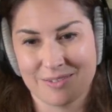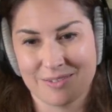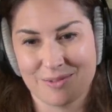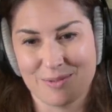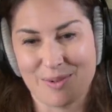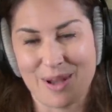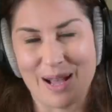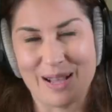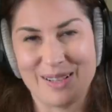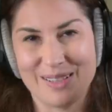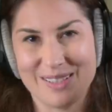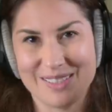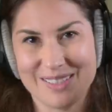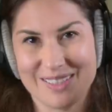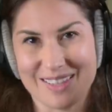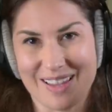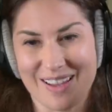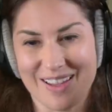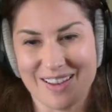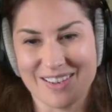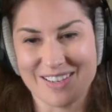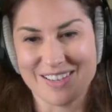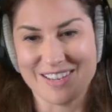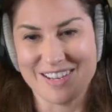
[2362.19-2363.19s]
Well
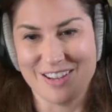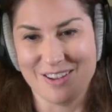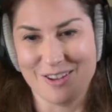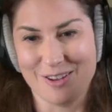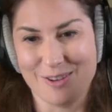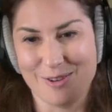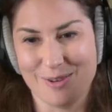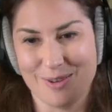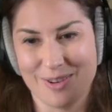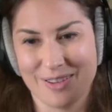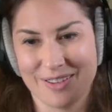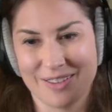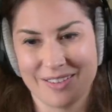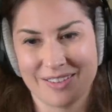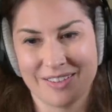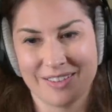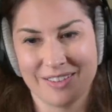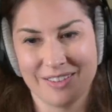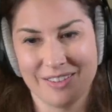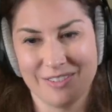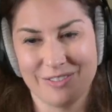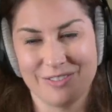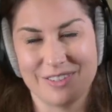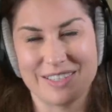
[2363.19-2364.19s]
done, you,
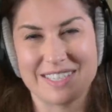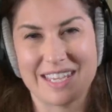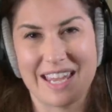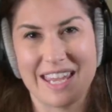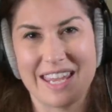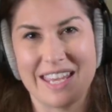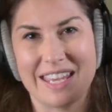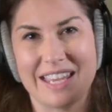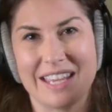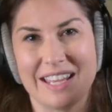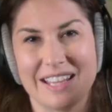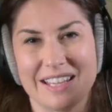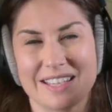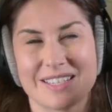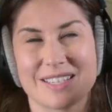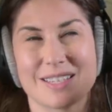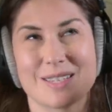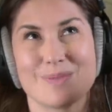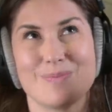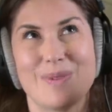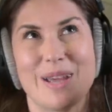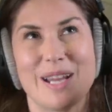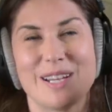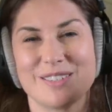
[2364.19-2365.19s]
for taking this
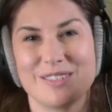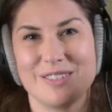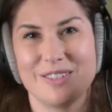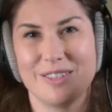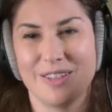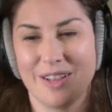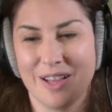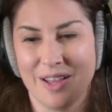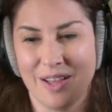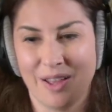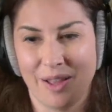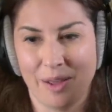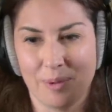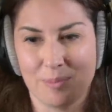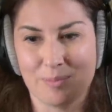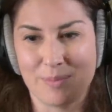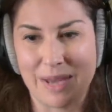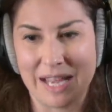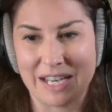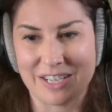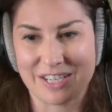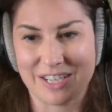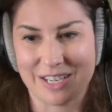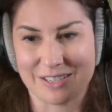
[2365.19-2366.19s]
special
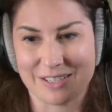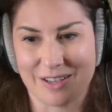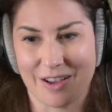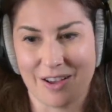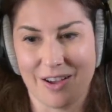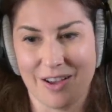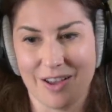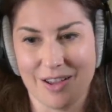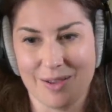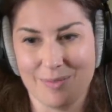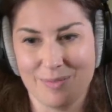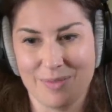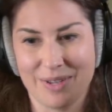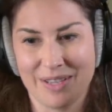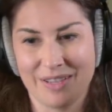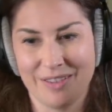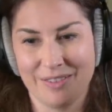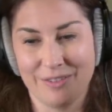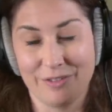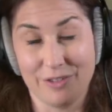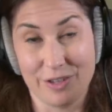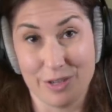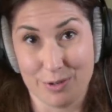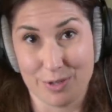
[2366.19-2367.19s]
magic time
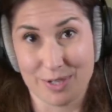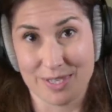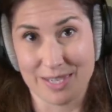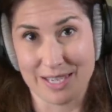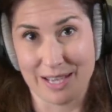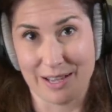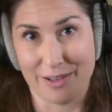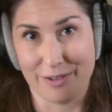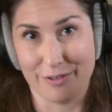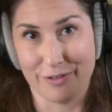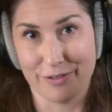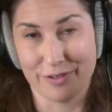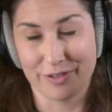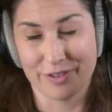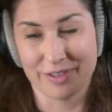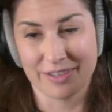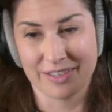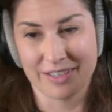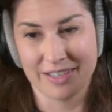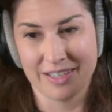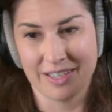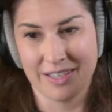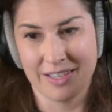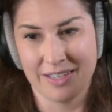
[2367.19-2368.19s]
for yourself.
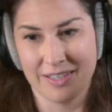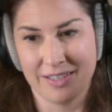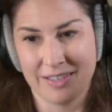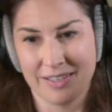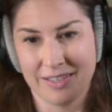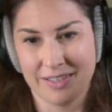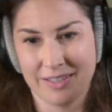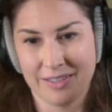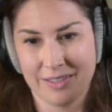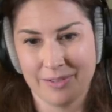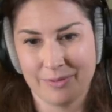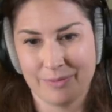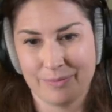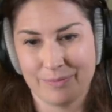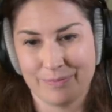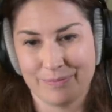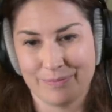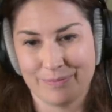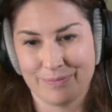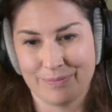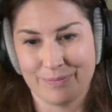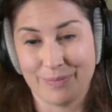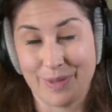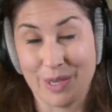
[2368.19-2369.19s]

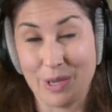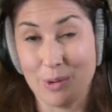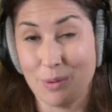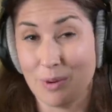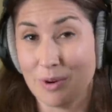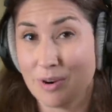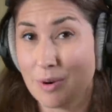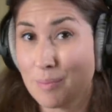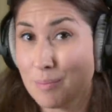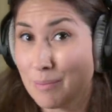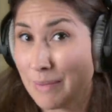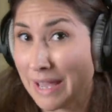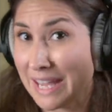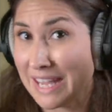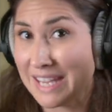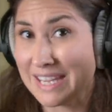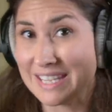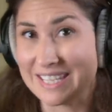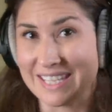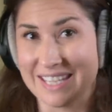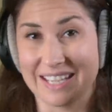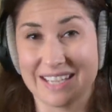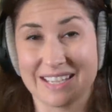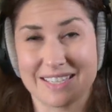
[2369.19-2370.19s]
You are
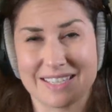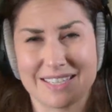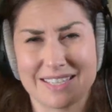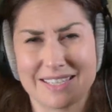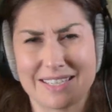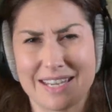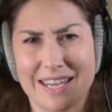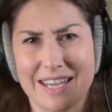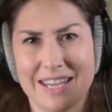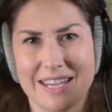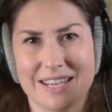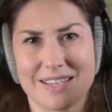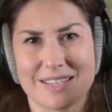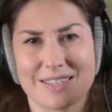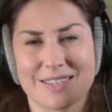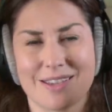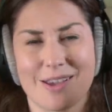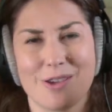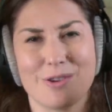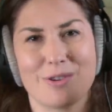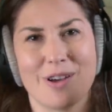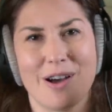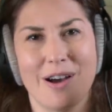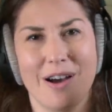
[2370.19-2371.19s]
amazing at staying
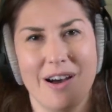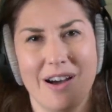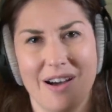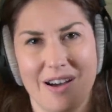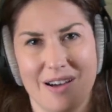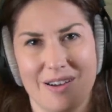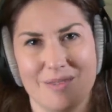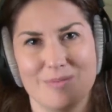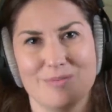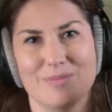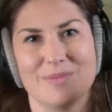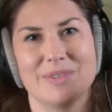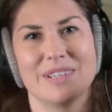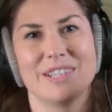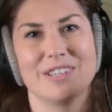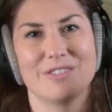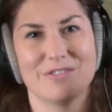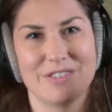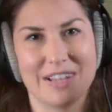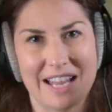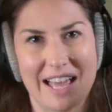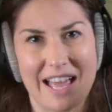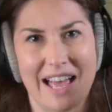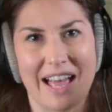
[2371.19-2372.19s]
so calm and
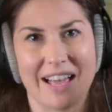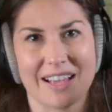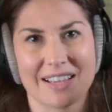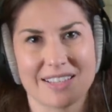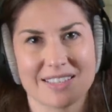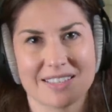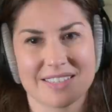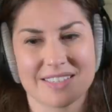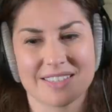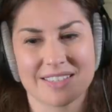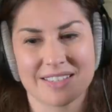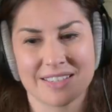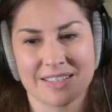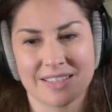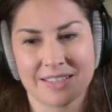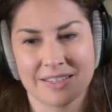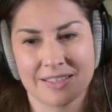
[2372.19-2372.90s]
relaxed.